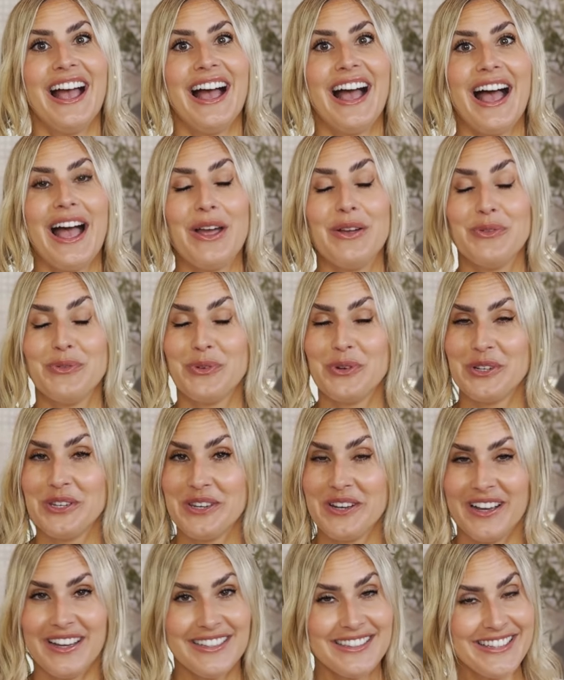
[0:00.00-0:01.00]
I would
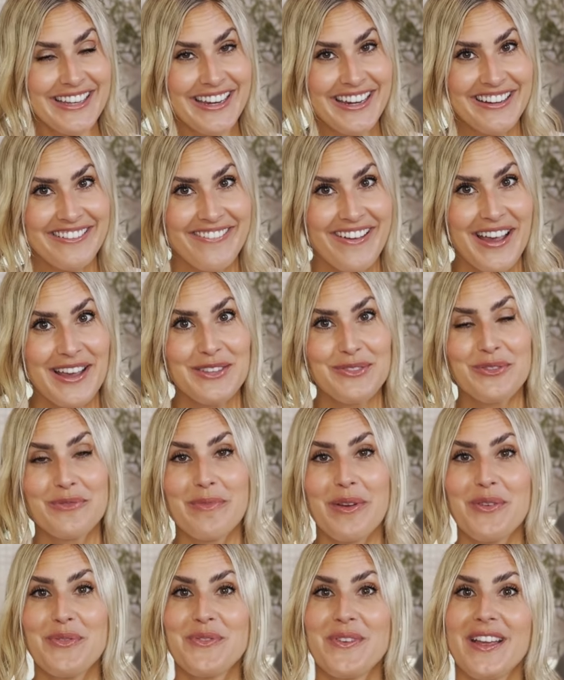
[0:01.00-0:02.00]
not take advice from
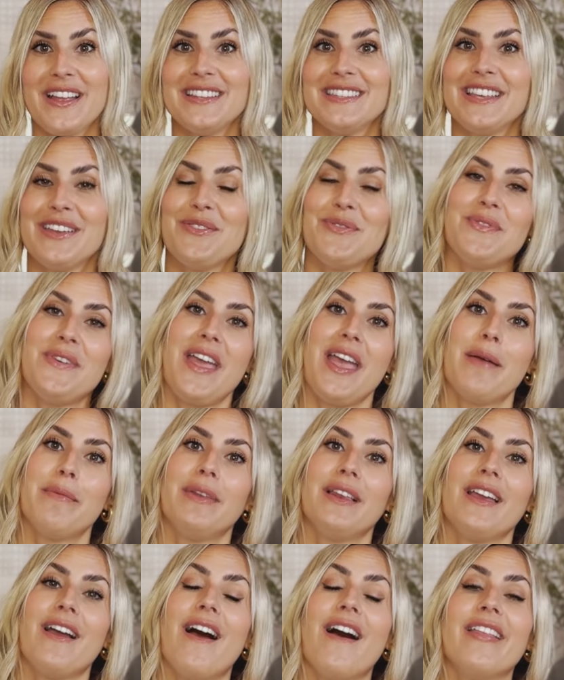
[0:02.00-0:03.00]
my friends and
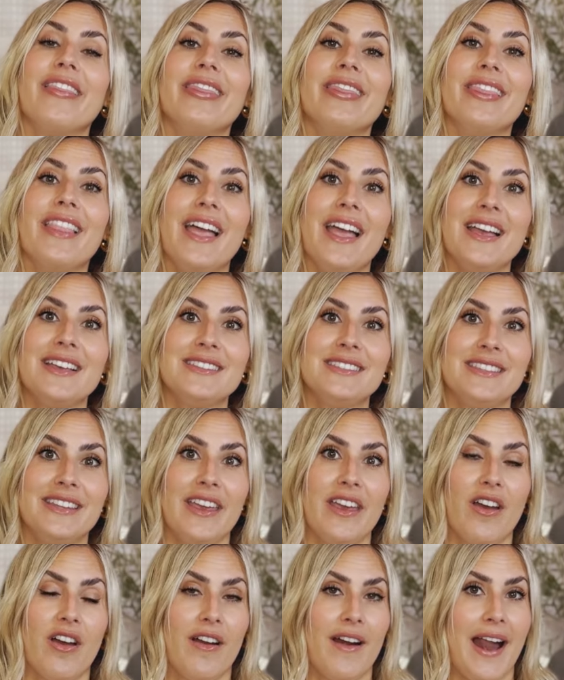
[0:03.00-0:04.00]
family unless
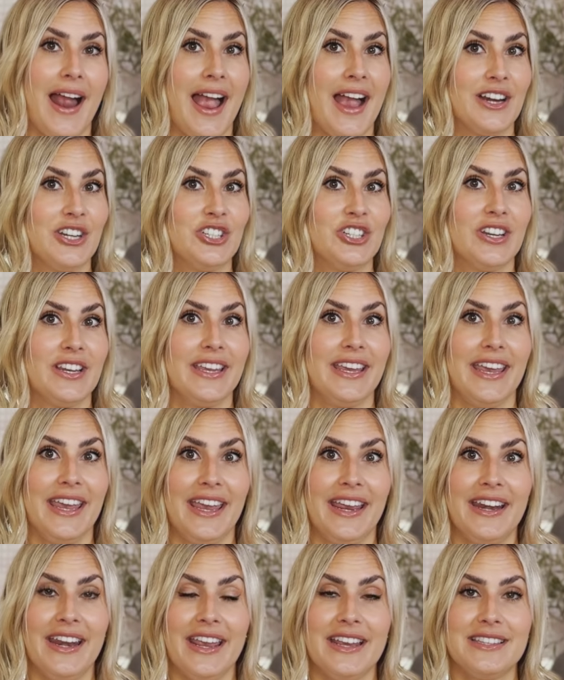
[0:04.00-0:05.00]
they are actually
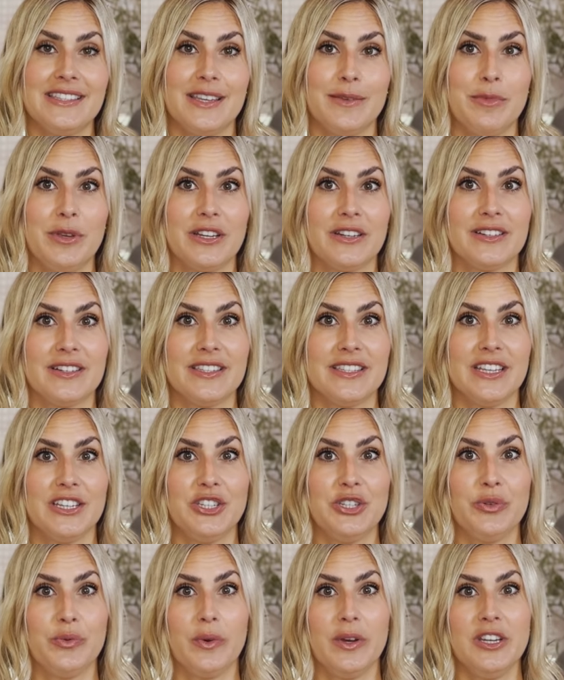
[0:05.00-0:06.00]
in a similar
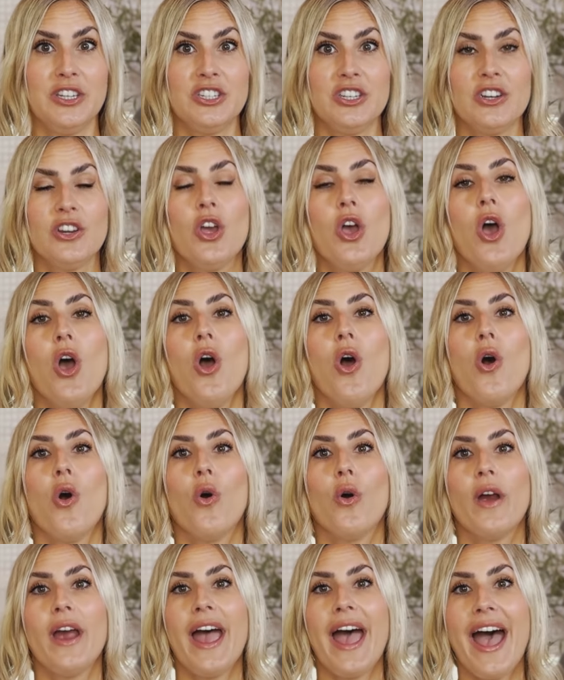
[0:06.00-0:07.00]
situation
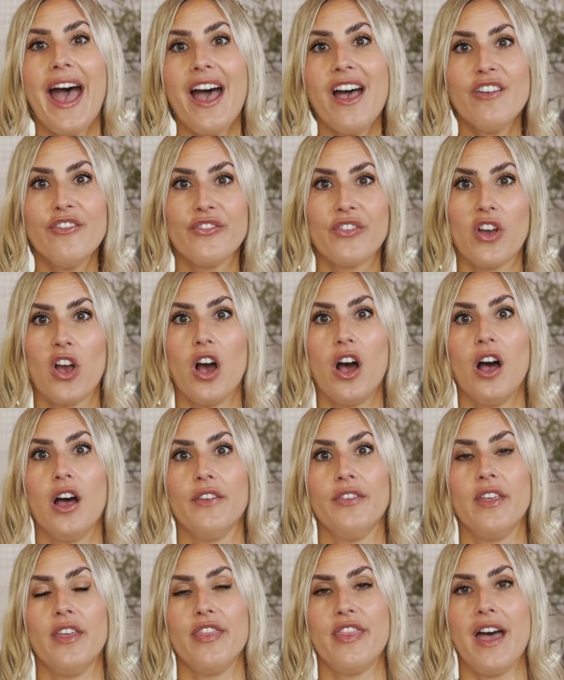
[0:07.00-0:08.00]
or have
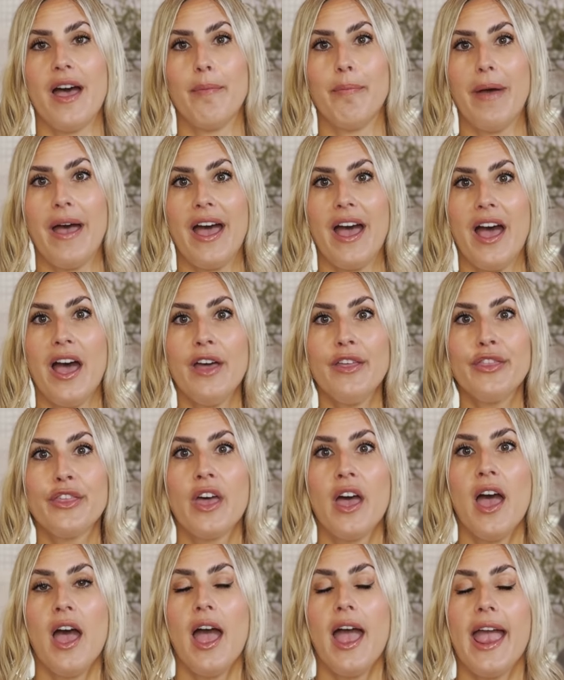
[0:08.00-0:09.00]
gone that path.
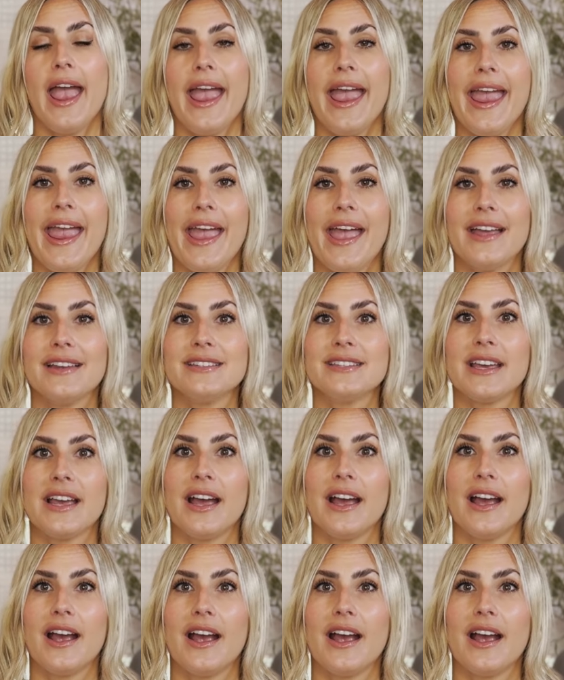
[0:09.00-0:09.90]
And